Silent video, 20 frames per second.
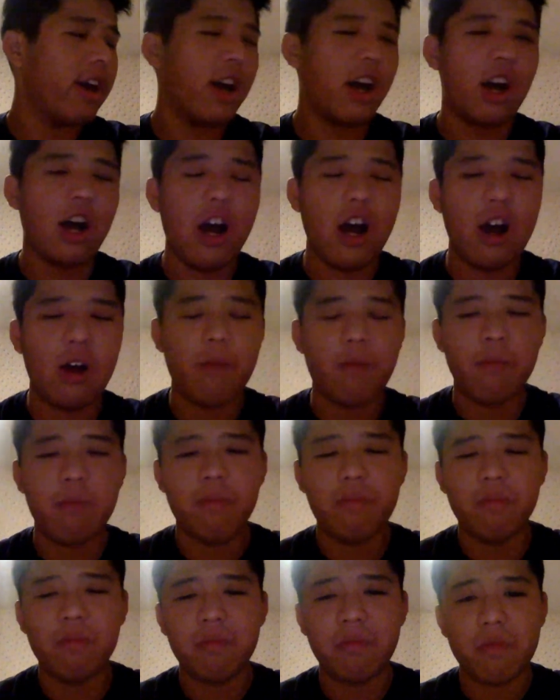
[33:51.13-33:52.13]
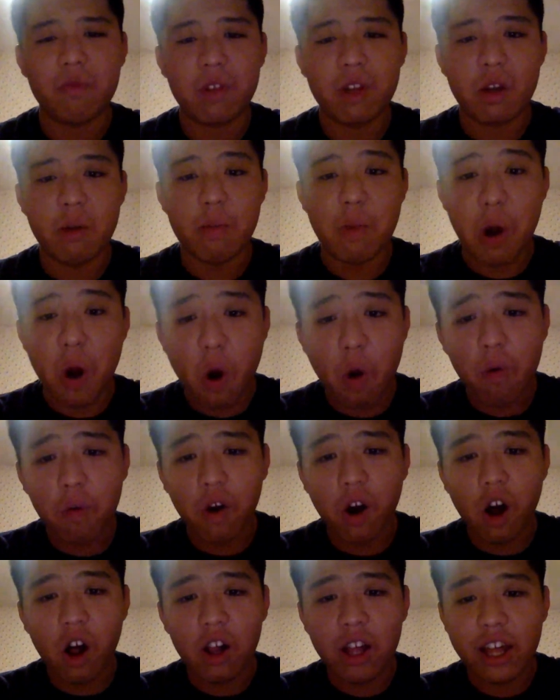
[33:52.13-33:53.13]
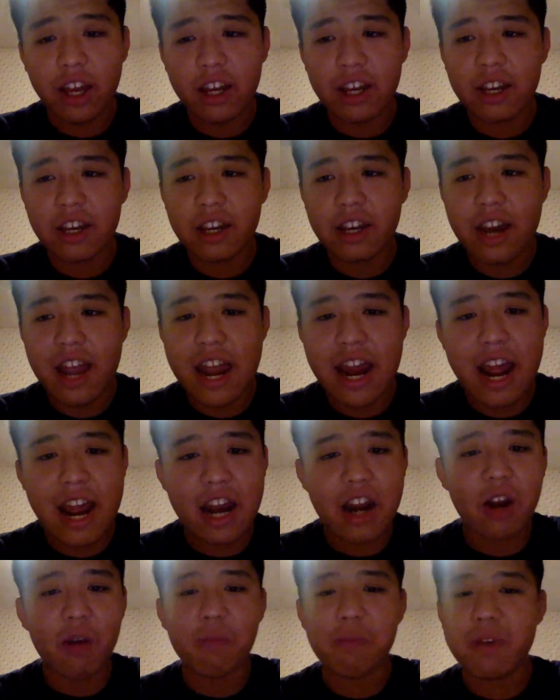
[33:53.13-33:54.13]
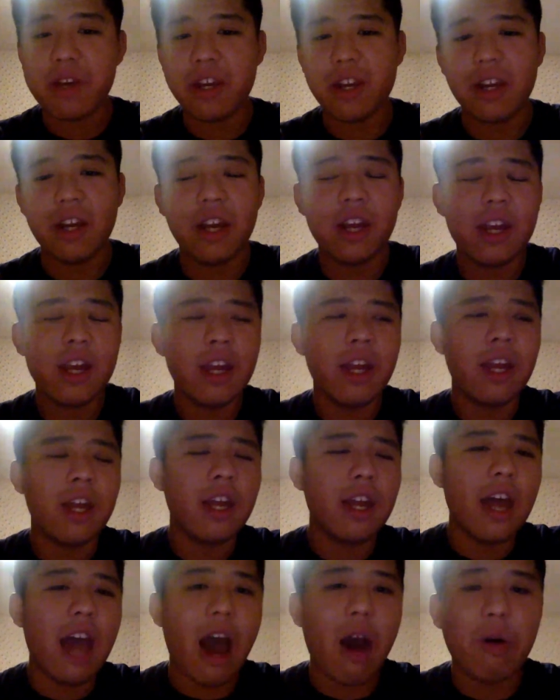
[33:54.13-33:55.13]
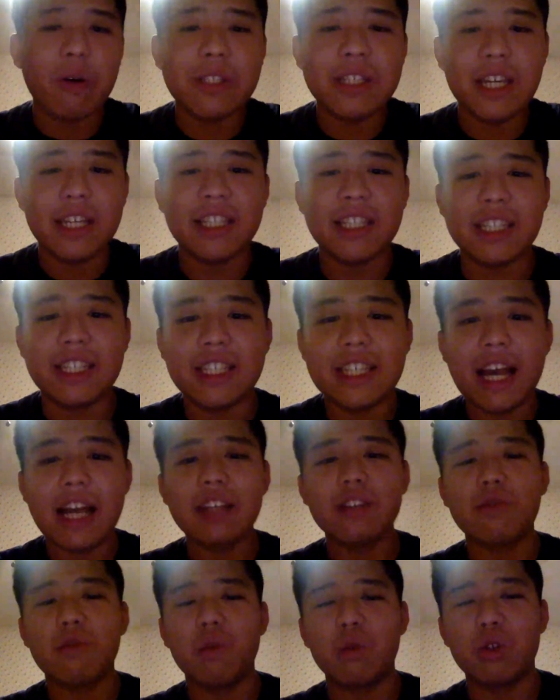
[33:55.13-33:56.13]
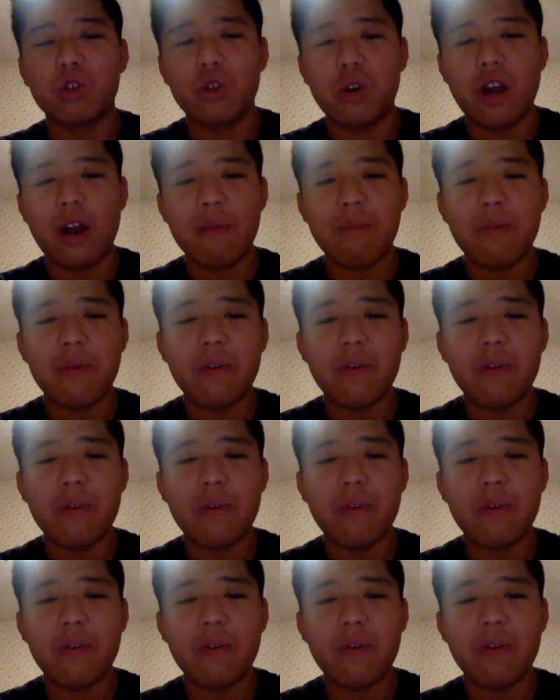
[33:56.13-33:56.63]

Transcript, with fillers: Um, but overall, it it ended up being a, I would say, a successful trip,